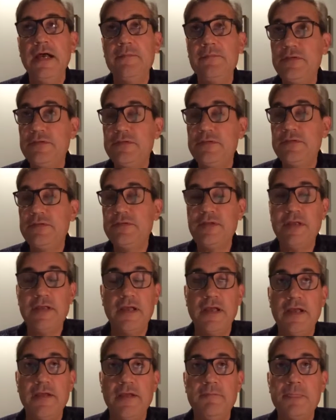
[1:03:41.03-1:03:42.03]
um, just,
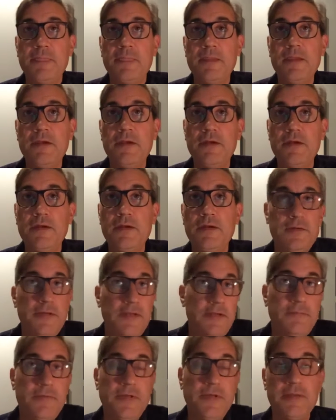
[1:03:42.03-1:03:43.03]
um, you know, in a,